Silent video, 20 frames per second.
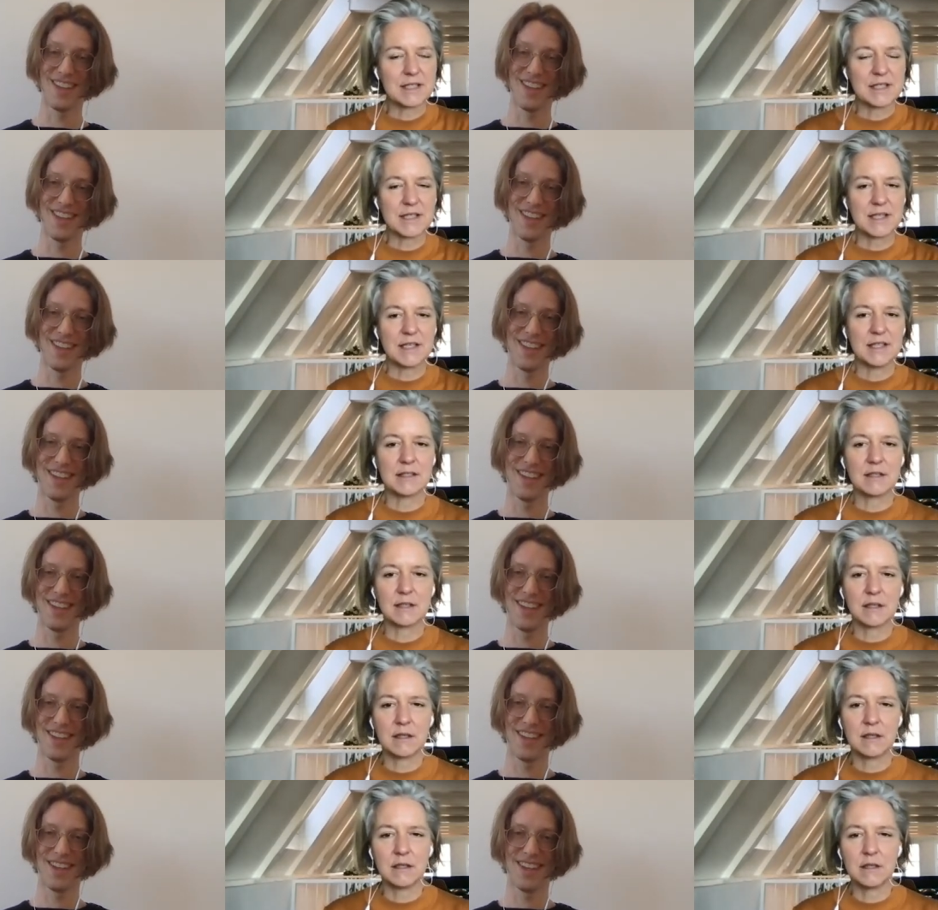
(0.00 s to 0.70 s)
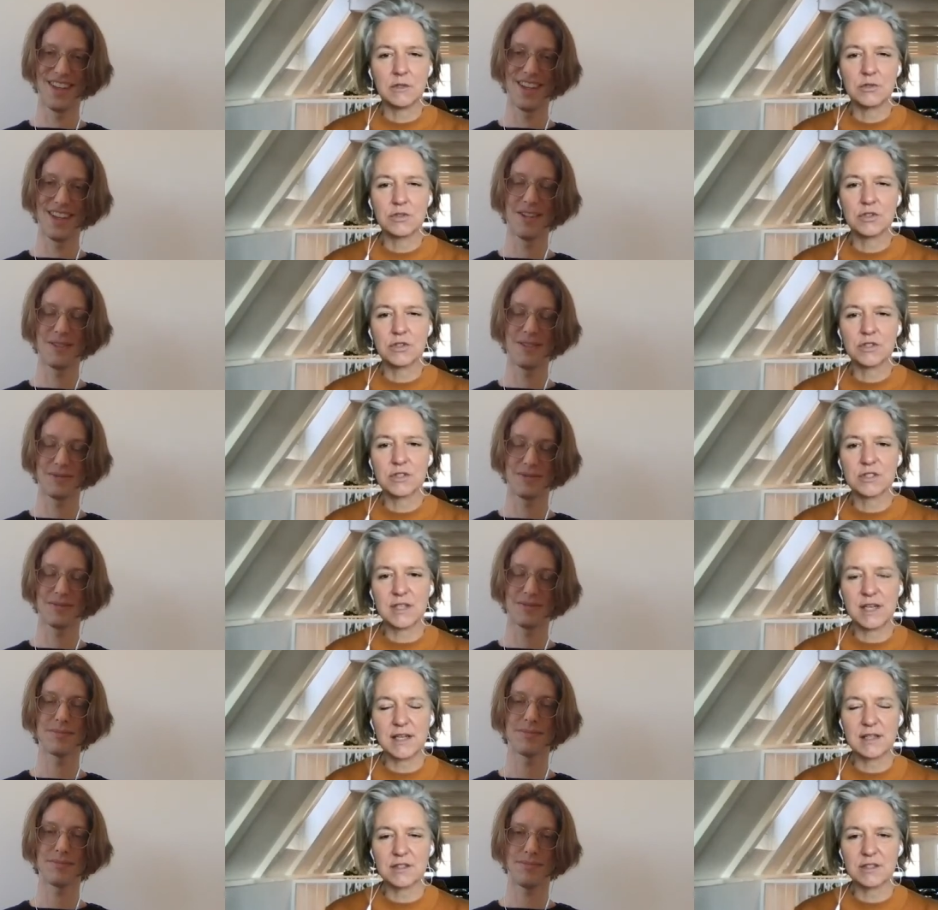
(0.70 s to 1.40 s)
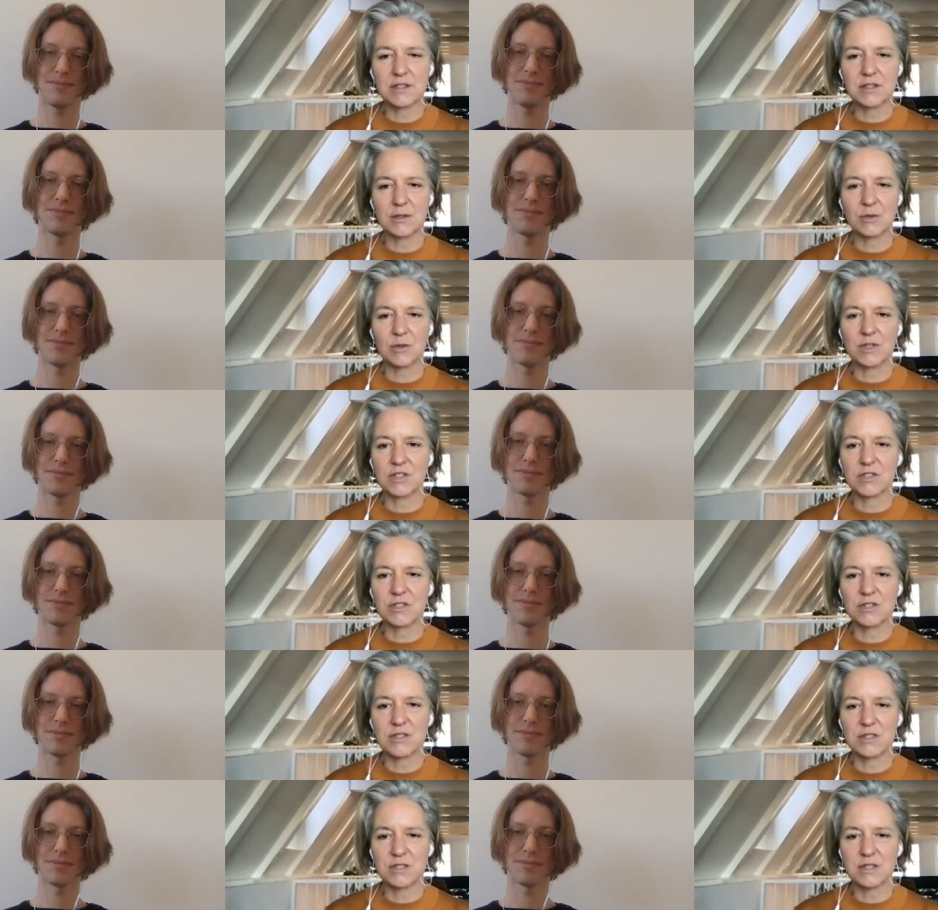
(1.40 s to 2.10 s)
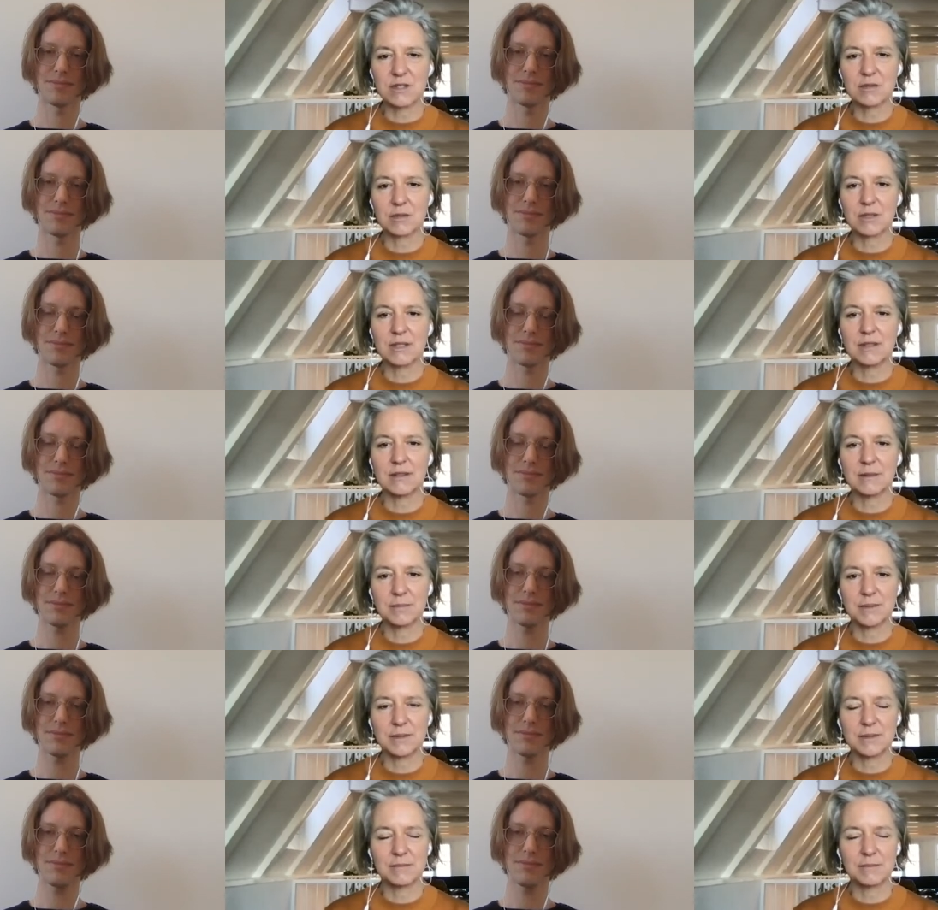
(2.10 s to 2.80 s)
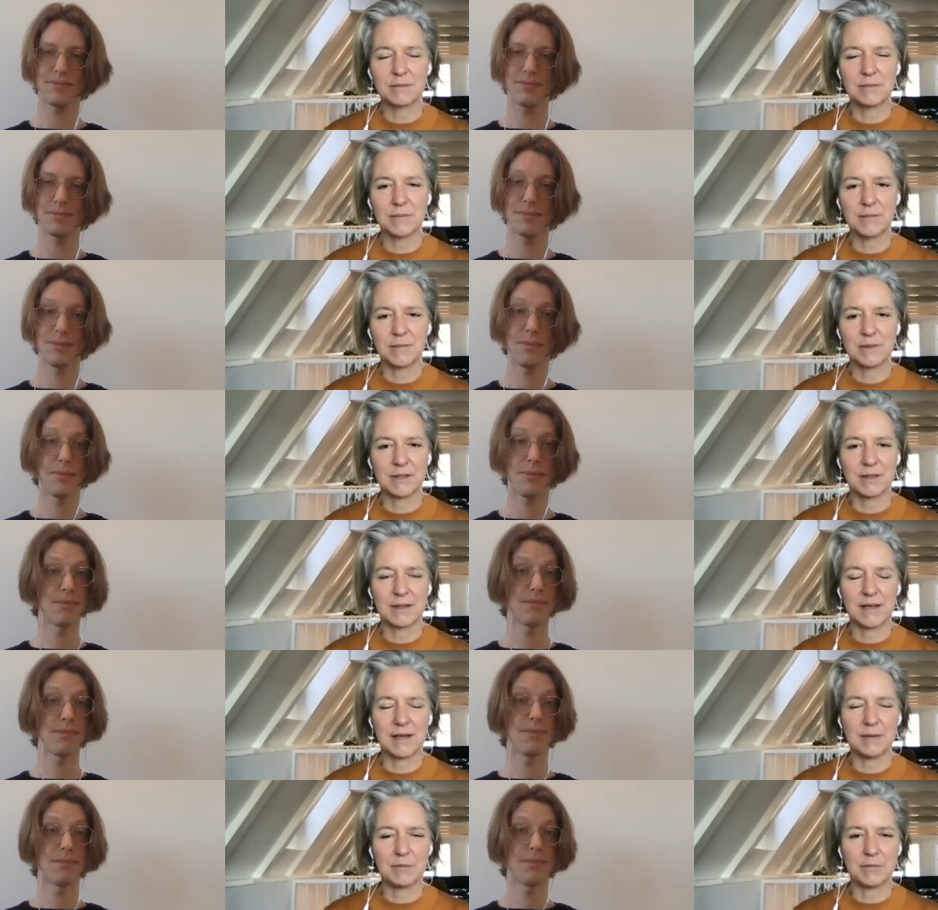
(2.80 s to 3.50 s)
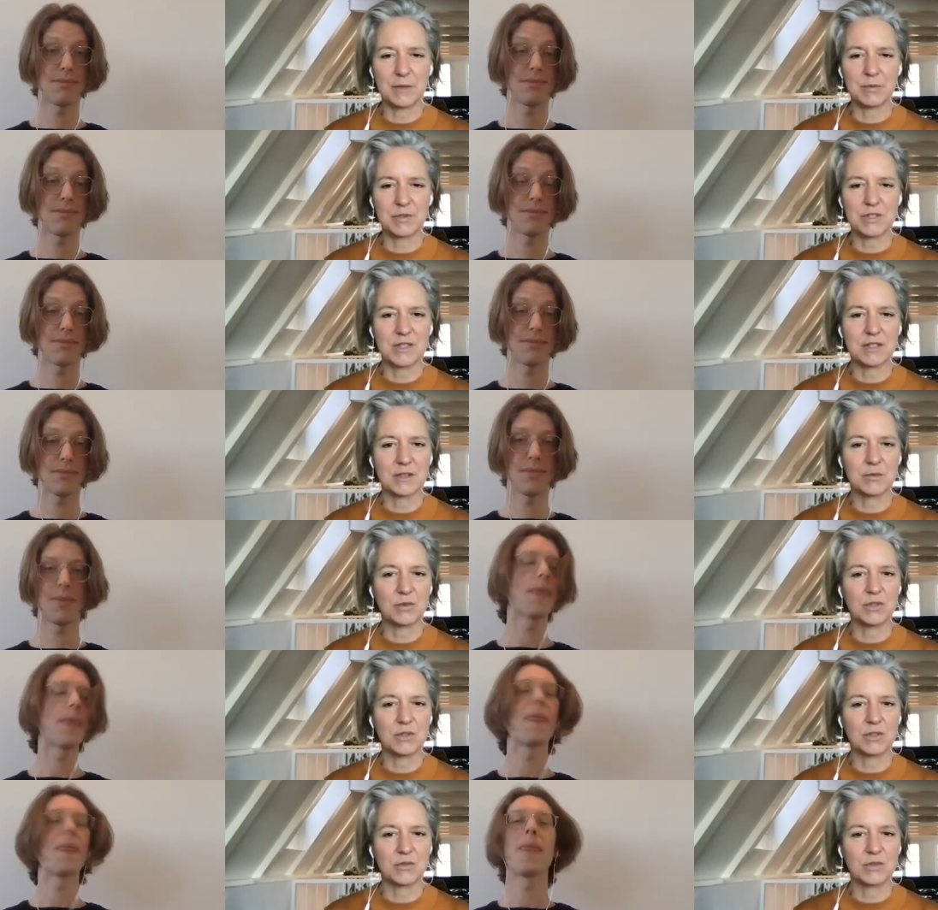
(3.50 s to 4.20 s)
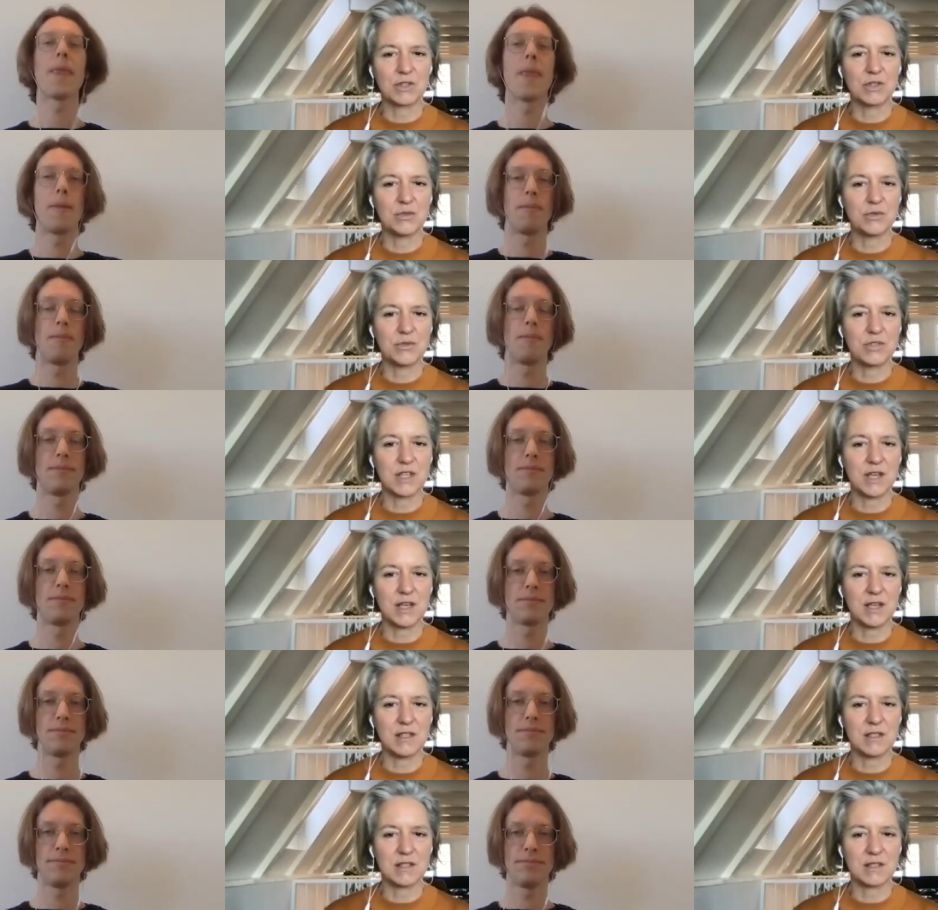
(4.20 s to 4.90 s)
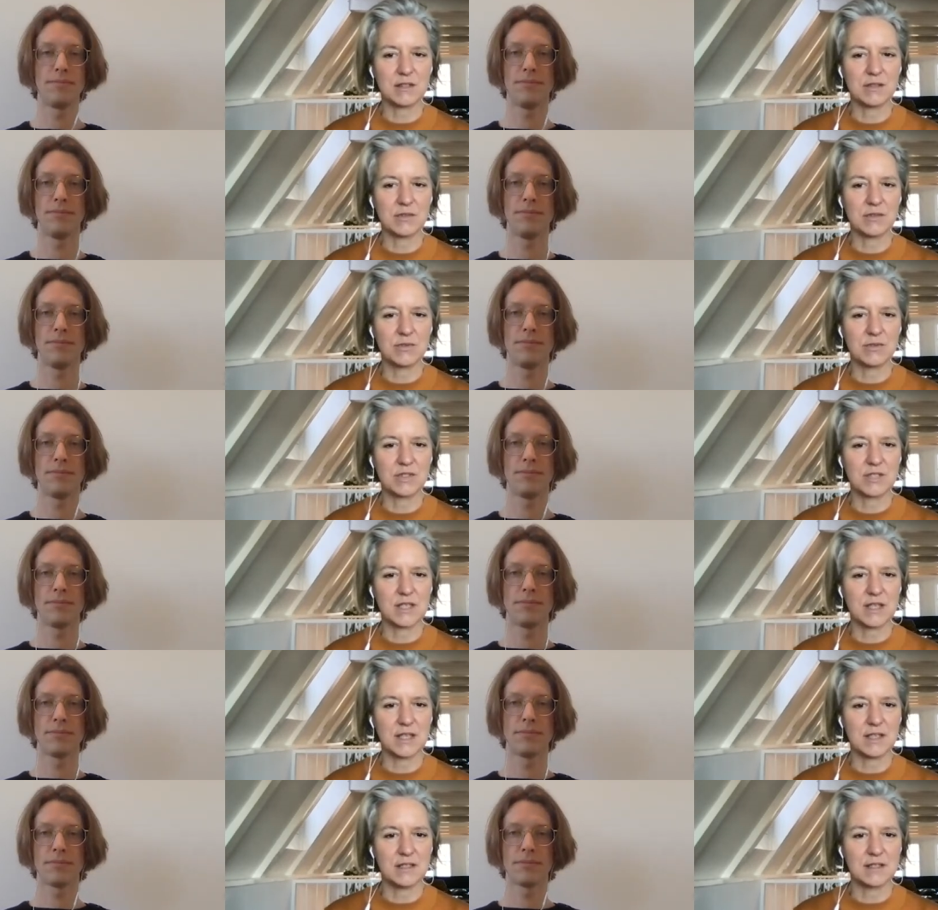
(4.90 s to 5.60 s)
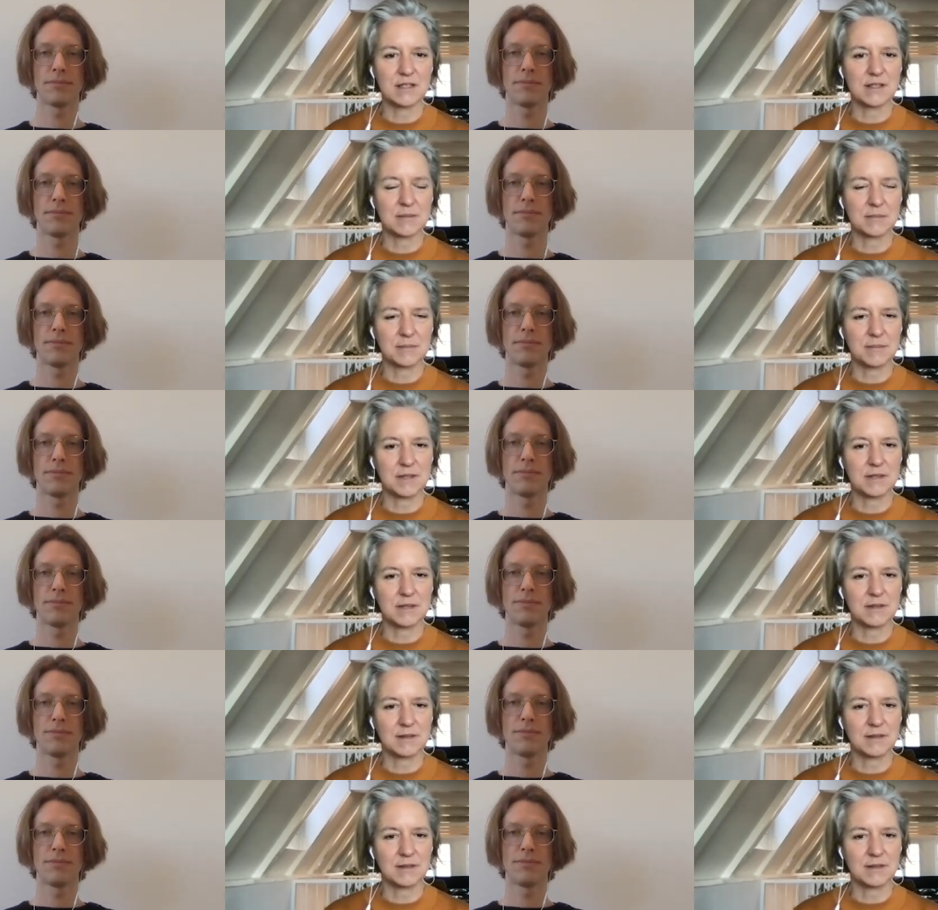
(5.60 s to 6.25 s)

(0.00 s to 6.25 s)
Speaker 1: Tate. And I think you just answered the question secretly, but I was kind of wondering who's Ace and who's Tate. But